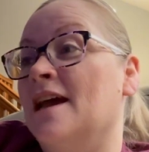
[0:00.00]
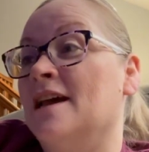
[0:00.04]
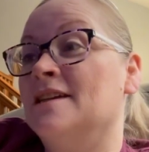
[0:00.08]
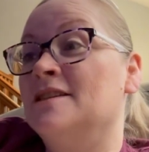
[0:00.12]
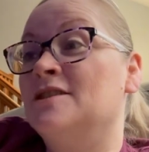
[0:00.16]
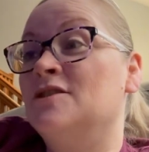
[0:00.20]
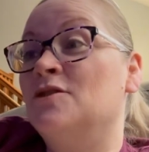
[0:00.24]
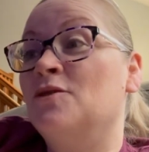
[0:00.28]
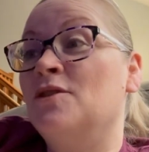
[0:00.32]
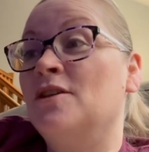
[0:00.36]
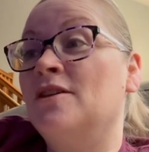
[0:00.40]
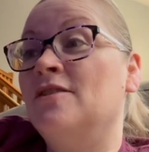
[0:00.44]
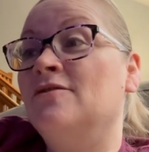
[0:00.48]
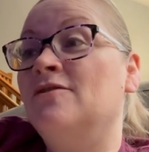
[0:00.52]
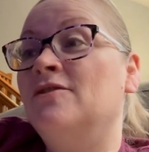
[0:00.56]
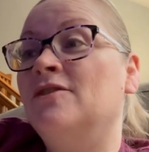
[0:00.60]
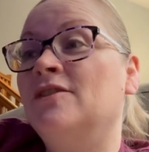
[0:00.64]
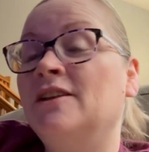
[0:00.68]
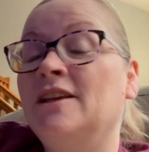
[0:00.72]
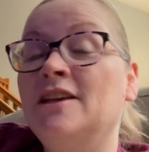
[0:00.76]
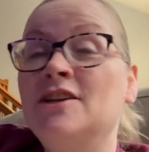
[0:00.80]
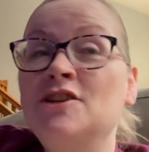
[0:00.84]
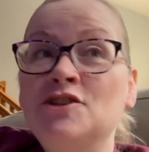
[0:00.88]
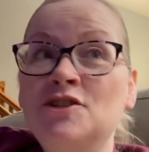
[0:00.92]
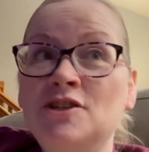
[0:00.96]
so then
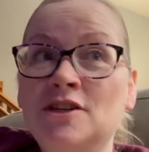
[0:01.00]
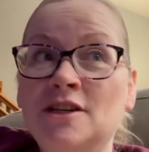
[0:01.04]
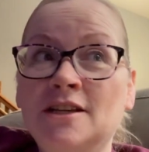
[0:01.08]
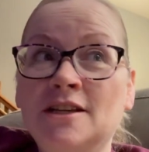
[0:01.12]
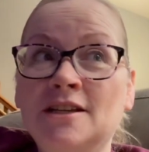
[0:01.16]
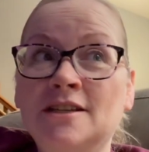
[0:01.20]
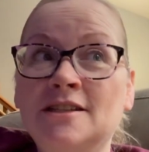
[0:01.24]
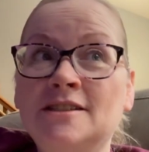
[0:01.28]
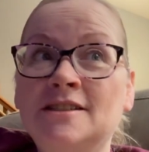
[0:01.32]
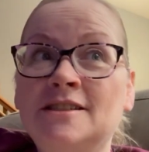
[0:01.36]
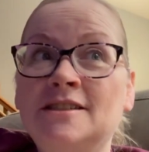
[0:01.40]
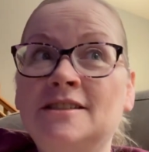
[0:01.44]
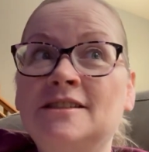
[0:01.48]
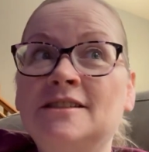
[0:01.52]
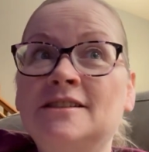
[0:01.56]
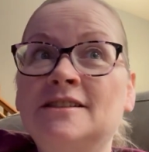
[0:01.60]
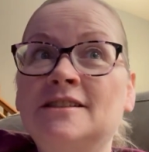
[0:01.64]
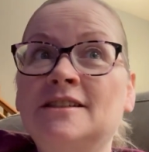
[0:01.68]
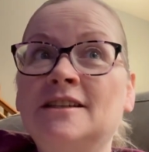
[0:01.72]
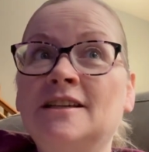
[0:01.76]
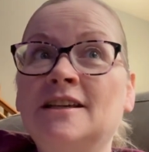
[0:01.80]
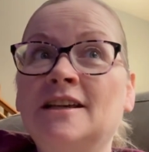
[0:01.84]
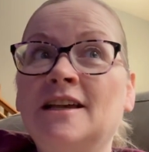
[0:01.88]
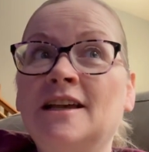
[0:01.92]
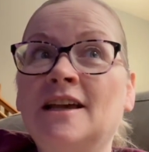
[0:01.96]
Felicia's
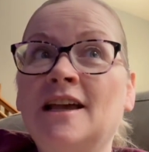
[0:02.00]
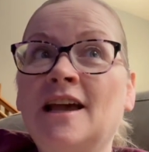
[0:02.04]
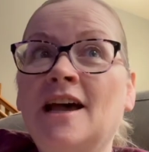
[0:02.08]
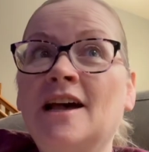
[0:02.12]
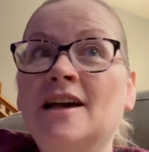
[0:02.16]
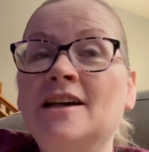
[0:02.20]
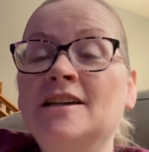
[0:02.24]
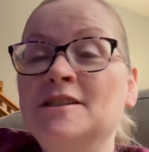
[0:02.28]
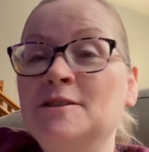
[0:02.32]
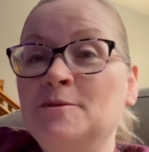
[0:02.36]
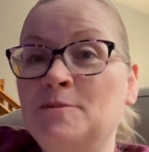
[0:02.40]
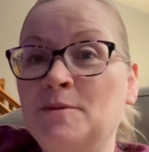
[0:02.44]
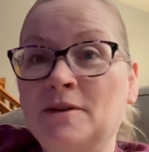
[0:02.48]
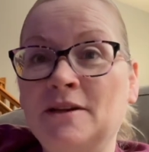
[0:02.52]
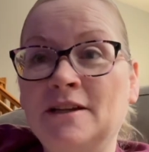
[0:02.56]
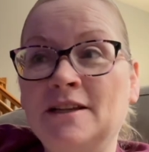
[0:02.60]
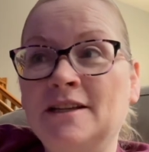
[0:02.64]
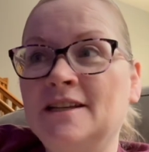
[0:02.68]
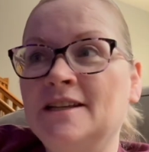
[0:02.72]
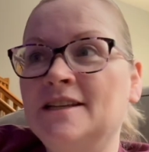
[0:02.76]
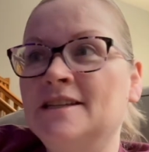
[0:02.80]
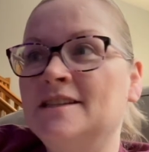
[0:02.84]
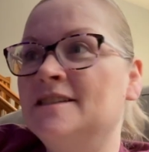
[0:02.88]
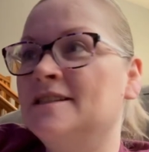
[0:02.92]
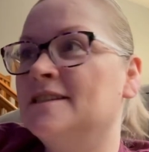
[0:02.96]
husband
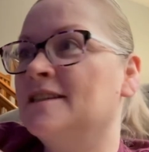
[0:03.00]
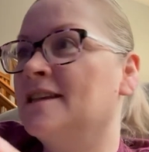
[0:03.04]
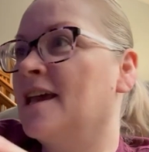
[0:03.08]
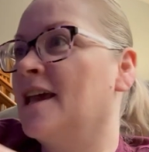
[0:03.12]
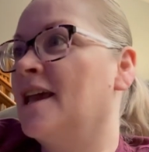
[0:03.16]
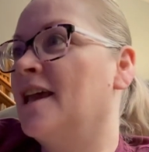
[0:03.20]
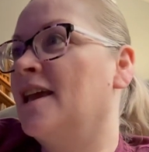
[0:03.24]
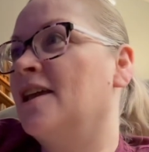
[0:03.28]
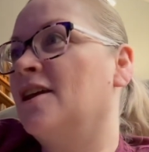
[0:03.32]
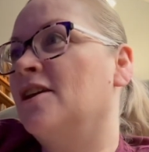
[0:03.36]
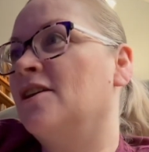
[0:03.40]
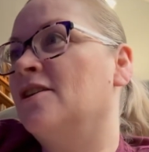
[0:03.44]
is like,